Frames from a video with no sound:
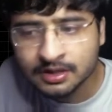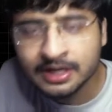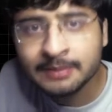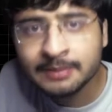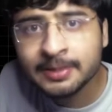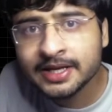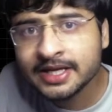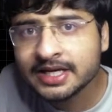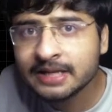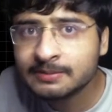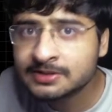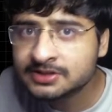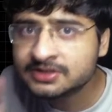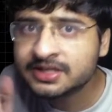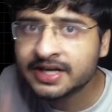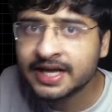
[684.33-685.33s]
Remaining
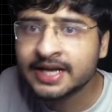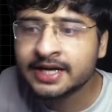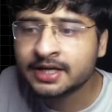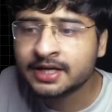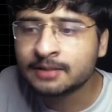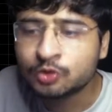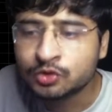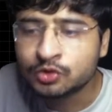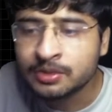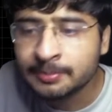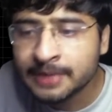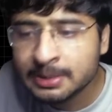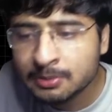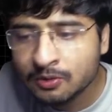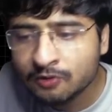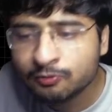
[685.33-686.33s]
dimensions are L and W. The
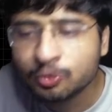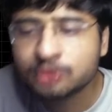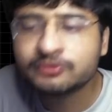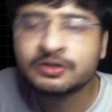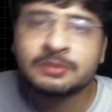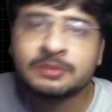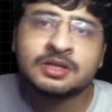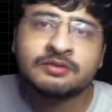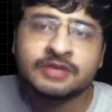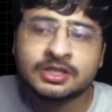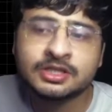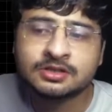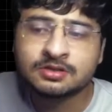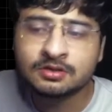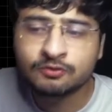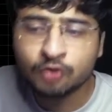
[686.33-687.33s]
minimum of both will be the
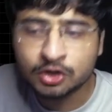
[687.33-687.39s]
width